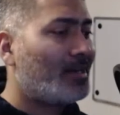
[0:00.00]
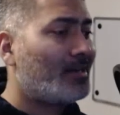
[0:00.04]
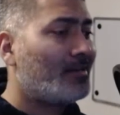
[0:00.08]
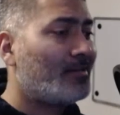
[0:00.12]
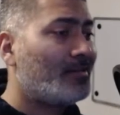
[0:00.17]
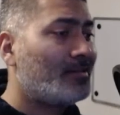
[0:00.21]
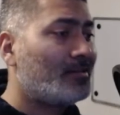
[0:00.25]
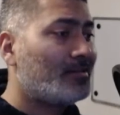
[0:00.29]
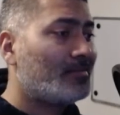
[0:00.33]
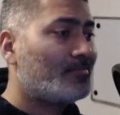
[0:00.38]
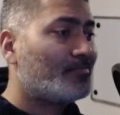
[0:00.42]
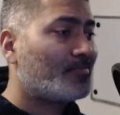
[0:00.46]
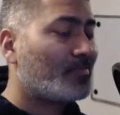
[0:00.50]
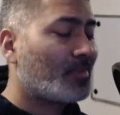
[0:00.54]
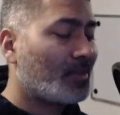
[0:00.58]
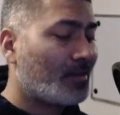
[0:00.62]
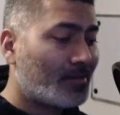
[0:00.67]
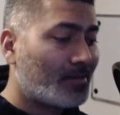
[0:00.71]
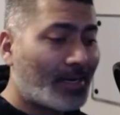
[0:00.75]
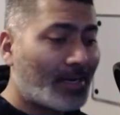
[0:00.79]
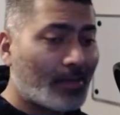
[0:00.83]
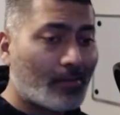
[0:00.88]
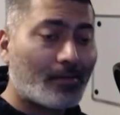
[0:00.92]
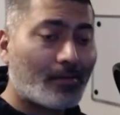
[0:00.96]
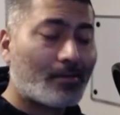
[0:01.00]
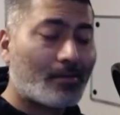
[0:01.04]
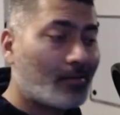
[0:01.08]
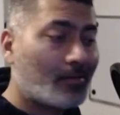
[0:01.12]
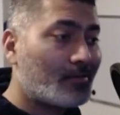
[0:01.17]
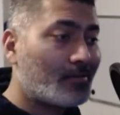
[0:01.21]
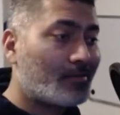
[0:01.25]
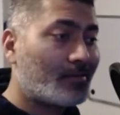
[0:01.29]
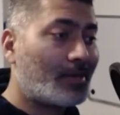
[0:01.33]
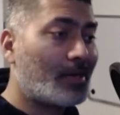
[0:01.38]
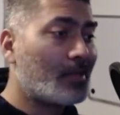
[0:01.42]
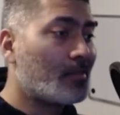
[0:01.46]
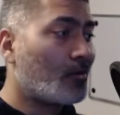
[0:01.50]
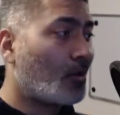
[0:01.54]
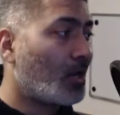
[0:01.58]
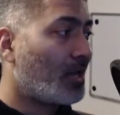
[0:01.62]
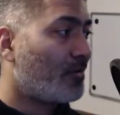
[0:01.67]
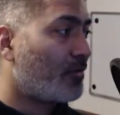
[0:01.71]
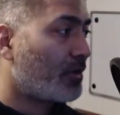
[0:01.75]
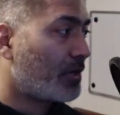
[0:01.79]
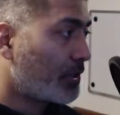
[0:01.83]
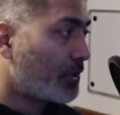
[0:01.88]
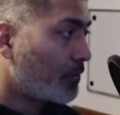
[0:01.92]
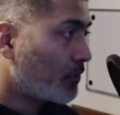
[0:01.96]
And that is it. That is
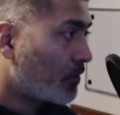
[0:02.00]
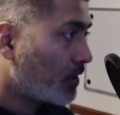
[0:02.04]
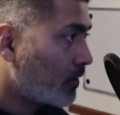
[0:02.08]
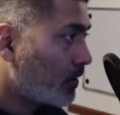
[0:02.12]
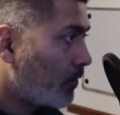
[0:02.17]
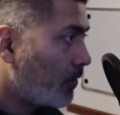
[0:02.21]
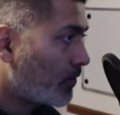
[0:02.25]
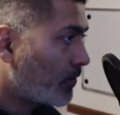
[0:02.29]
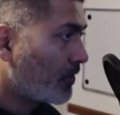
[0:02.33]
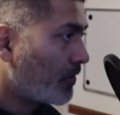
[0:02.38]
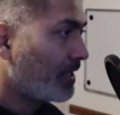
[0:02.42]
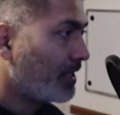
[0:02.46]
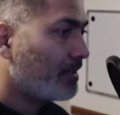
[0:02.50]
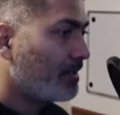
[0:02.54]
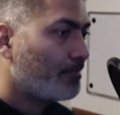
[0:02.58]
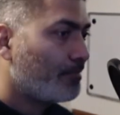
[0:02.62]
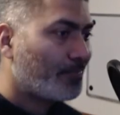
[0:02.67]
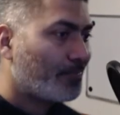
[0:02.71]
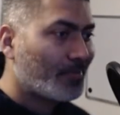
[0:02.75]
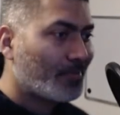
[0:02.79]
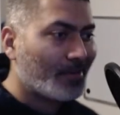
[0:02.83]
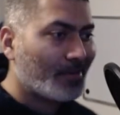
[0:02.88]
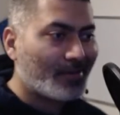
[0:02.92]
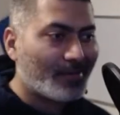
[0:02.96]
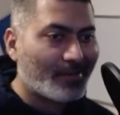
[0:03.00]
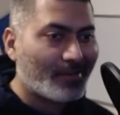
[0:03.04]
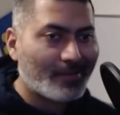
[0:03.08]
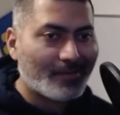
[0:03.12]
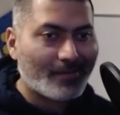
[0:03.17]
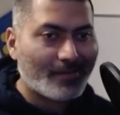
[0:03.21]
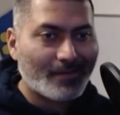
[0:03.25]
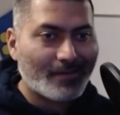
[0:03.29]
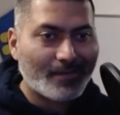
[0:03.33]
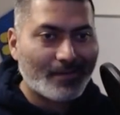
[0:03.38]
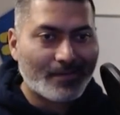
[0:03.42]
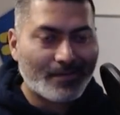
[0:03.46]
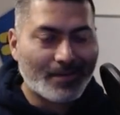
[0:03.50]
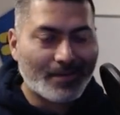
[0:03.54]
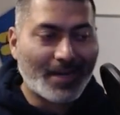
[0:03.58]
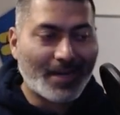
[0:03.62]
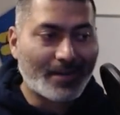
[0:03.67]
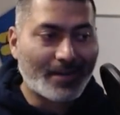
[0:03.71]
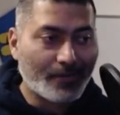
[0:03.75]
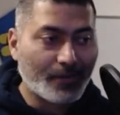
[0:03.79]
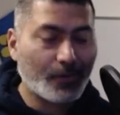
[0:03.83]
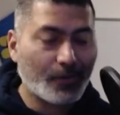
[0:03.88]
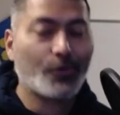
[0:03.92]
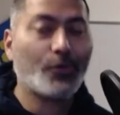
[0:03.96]
all I wanted to talk about today.
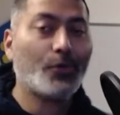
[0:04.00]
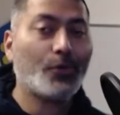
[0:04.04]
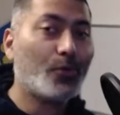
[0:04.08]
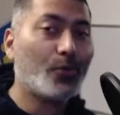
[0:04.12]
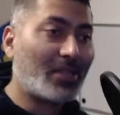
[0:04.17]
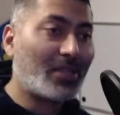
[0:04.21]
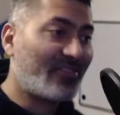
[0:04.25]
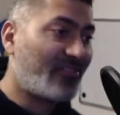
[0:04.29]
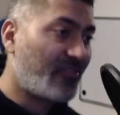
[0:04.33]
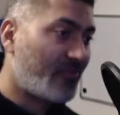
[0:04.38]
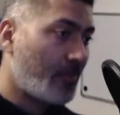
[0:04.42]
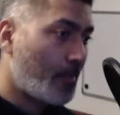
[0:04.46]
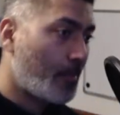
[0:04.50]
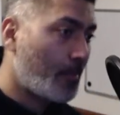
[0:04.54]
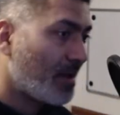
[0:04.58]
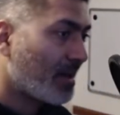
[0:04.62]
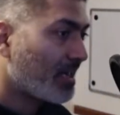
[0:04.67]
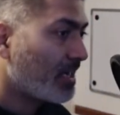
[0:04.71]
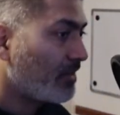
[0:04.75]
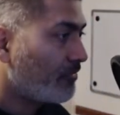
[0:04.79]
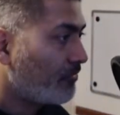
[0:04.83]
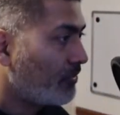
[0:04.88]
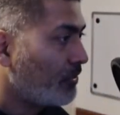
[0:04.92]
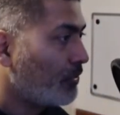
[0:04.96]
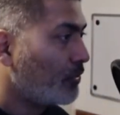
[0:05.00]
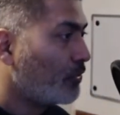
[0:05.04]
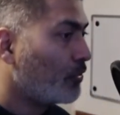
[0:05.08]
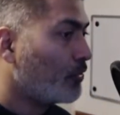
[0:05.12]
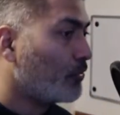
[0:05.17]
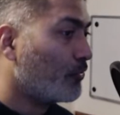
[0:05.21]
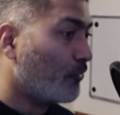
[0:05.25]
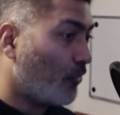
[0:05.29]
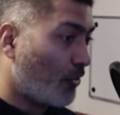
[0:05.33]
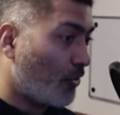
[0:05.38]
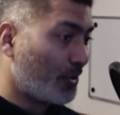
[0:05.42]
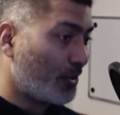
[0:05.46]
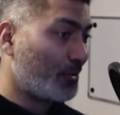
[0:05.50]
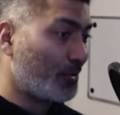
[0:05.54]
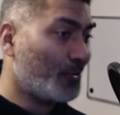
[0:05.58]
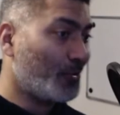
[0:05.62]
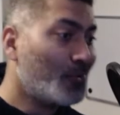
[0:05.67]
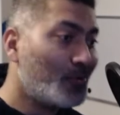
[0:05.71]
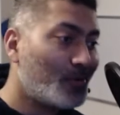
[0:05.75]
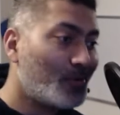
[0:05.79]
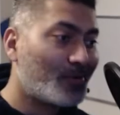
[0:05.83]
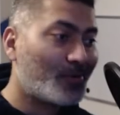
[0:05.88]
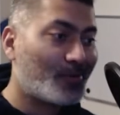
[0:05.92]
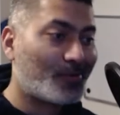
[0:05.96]
That, you know, use ffmpeg if you want
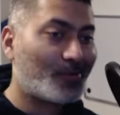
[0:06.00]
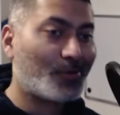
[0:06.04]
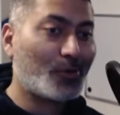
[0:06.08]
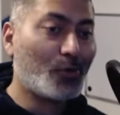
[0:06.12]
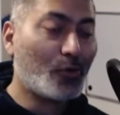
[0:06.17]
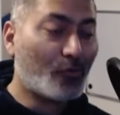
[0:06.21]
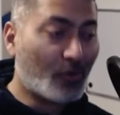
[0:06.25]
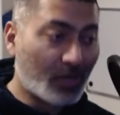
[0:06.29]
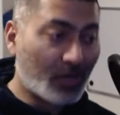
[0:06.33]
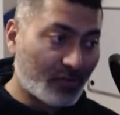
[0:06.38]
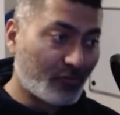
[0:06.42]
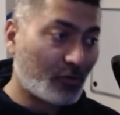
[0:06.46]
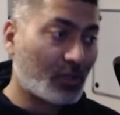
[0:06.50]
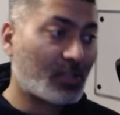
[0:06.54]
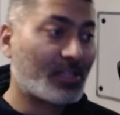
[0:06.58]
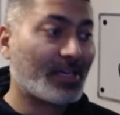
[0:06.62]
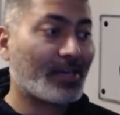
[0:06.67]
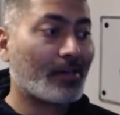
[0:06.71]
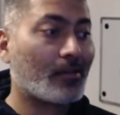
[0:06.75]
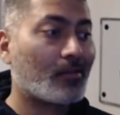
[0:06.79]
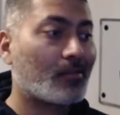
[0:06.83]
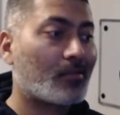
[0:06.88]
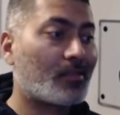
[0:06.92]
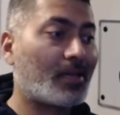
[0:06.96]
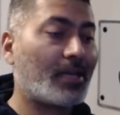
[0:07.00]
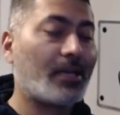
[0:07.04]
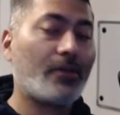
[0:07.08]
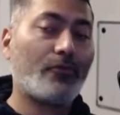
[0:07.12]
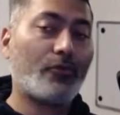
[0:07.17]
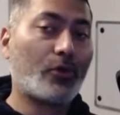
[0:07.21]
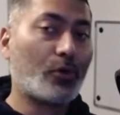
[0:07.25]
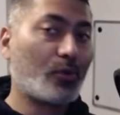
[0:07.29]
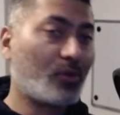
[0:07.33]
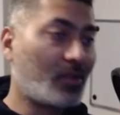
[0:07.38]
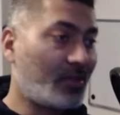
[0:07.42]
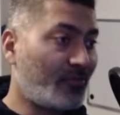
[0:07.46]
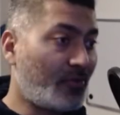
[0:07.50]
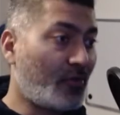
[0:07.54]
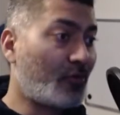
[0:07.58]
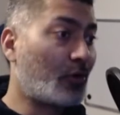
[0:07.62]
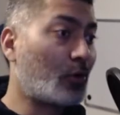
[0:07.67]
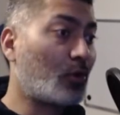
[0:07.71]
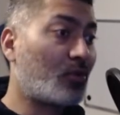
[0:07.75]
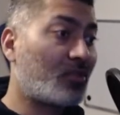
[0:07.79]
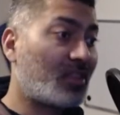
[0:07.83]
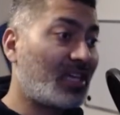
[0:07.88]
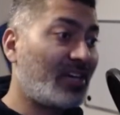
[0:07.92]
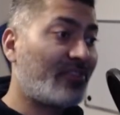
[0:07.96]
to do wonderful things, and if
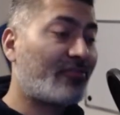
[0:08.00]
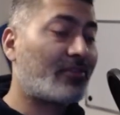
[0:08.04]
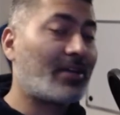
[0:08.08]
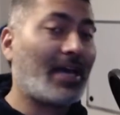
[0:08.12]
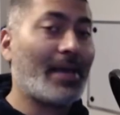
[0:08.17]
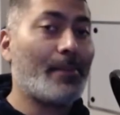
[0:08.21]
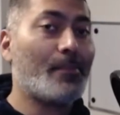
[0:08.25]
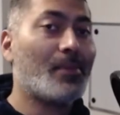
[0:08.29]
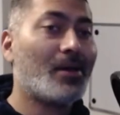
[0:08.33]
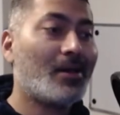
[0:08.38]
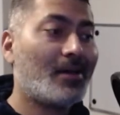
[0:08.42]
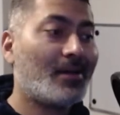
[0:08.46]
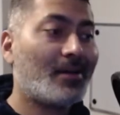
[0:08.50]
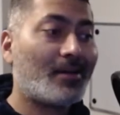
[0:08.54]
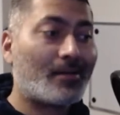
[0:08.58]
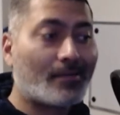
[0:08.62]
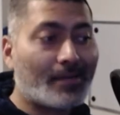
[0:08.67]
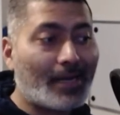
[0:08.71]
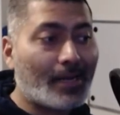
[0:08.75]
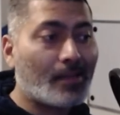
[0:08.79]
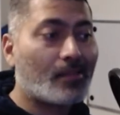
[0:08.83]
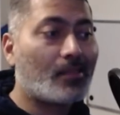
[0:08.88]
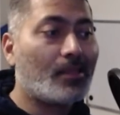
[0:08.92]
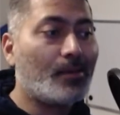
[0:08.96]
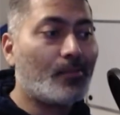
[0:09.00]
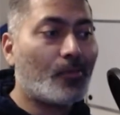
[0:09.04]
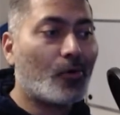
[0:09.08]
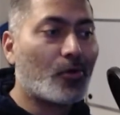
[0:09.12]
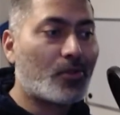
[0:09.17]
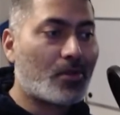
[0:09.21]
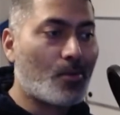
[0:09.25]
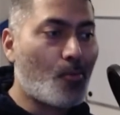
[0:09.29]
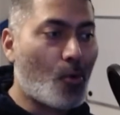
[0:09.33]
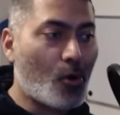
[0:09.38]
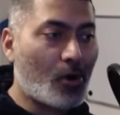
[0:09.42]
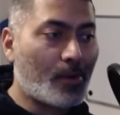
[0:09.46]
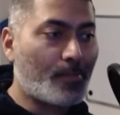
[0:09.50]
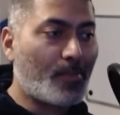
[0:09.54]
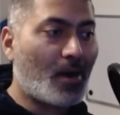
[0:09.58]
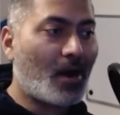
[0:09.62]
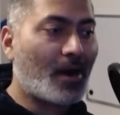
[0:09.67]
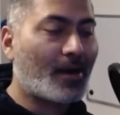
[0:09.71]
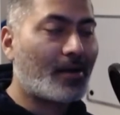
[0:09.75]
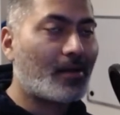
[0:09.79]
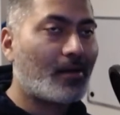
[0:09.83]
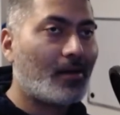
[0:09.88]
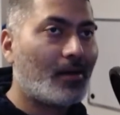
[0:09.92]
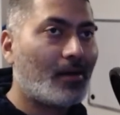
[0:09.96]
you want to save time. That is the most important
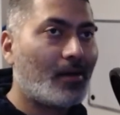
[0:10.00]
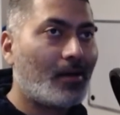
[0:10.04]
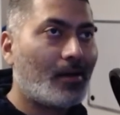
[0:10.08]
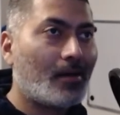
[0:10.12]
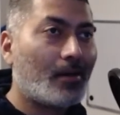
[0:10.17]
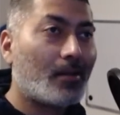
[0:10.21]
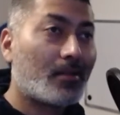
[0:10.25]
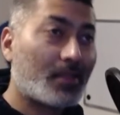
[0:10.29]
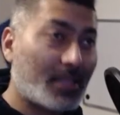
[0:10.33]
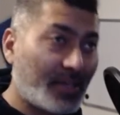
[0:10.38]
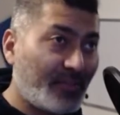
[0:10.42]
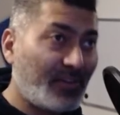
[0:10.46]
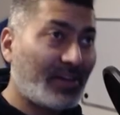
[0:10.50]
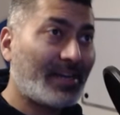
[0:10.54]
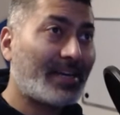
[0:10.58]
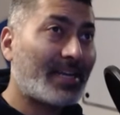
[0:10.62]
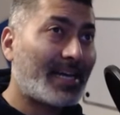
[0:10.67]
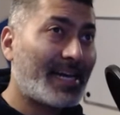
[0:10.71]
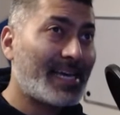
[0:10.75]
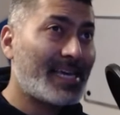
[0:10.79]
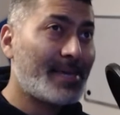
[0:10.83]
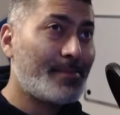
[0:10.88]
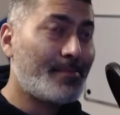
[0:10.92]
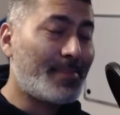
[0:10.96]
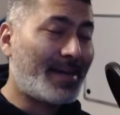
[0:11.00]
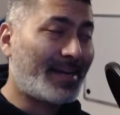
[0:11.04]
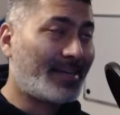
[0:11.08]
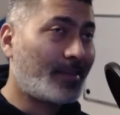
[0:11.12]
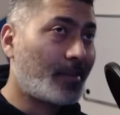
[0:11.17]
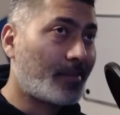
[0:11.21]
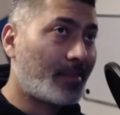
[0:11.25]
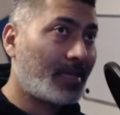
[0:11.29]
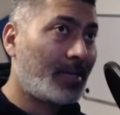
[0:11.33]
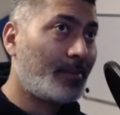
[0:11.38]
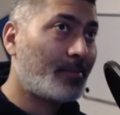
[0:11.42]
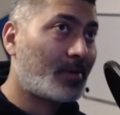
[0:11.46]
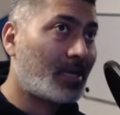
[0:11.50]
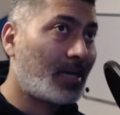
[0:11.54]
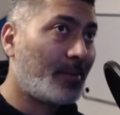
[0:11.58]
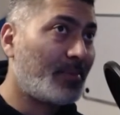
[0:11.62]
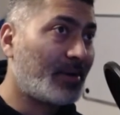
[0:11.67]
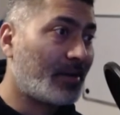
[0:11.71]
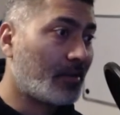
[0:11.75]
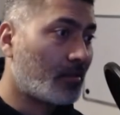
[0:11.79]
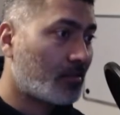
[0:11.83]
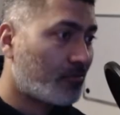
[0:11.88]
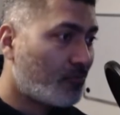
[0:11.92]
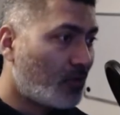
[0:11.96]
part. Saving time, at the same
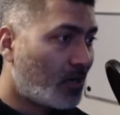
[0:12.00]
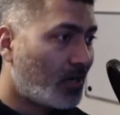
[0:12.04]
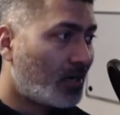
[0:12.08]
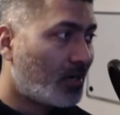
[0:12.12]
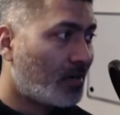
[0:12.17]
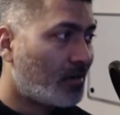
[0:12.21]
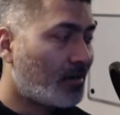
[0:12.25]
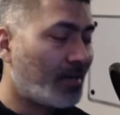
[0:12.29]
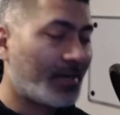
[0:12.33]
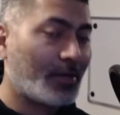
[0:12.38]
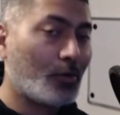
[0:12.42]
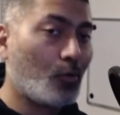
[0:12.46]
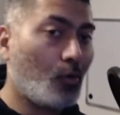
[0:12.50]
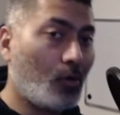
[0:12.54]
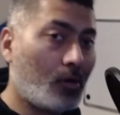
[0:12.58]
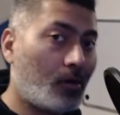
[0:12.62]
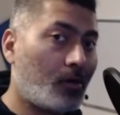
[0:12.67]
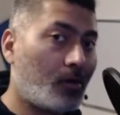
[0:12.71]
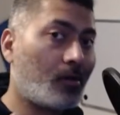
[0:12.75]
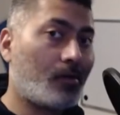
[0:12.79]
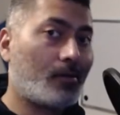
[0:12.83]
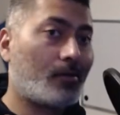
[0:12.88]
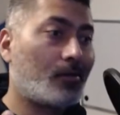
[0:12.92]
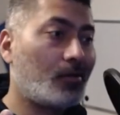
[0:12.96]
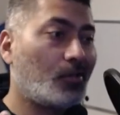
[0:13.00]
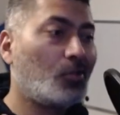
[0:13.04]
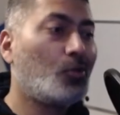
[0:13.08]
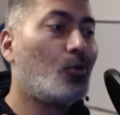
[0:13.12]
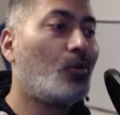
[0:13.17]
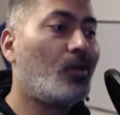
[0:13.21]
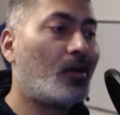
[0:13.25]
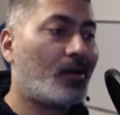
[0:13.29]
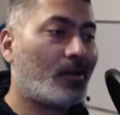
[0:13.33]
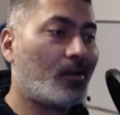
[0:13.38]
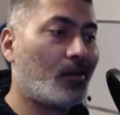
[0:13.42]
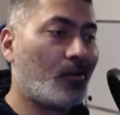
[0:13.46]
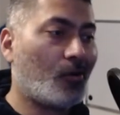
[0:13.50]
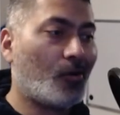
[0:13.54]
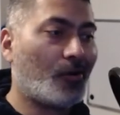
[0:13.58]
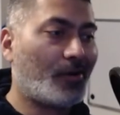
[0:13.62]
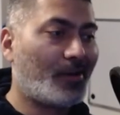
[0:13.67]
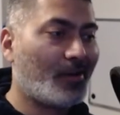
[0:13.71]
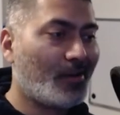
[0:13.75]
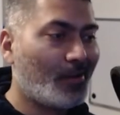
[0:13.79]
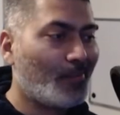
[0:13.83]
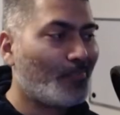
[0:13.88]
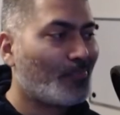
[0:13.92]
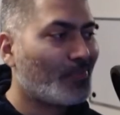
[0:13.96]
time it is fun, and you learn a
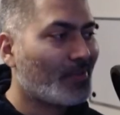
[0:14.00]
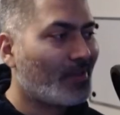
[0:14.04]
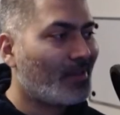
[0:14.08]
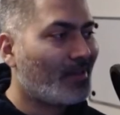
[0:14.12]
lot.